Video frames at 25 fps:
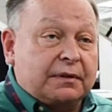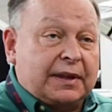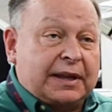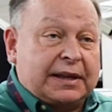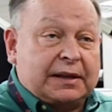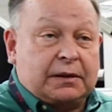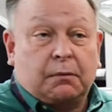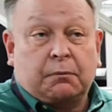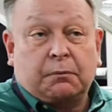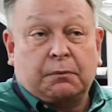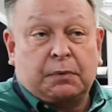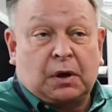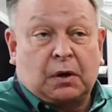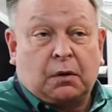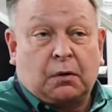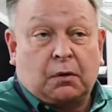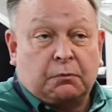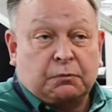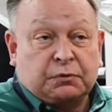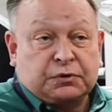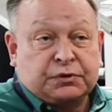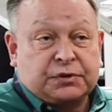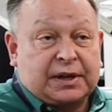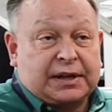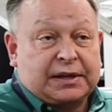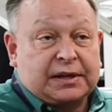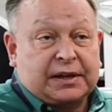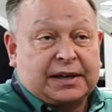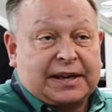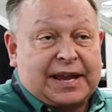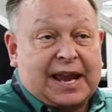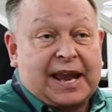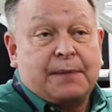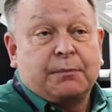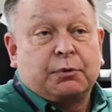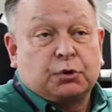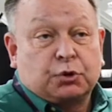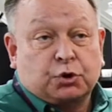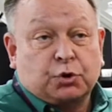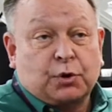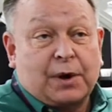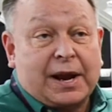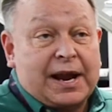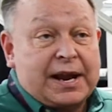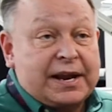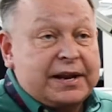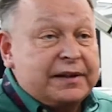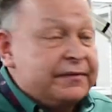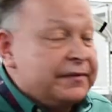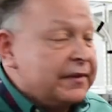like a cable
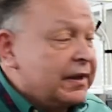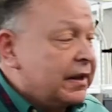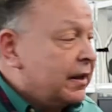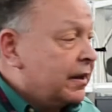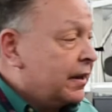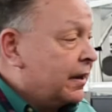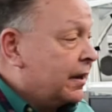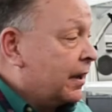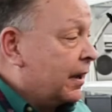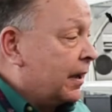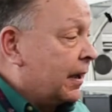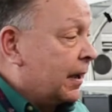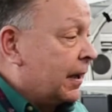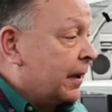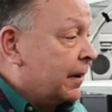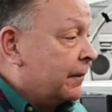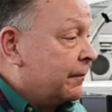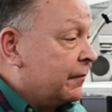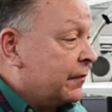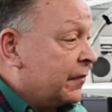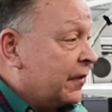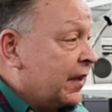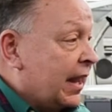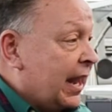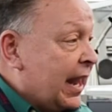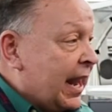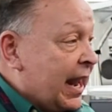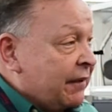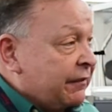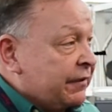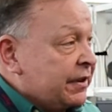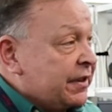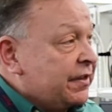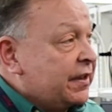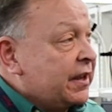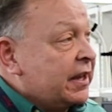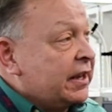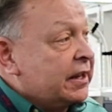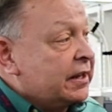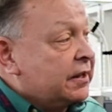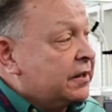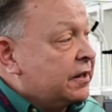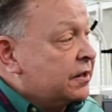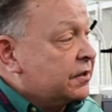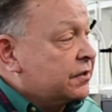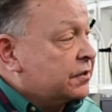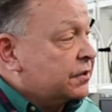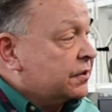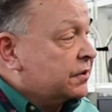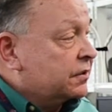tray. Everything in
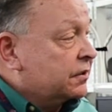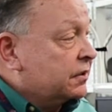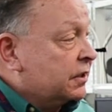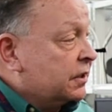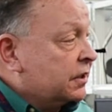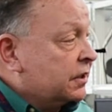this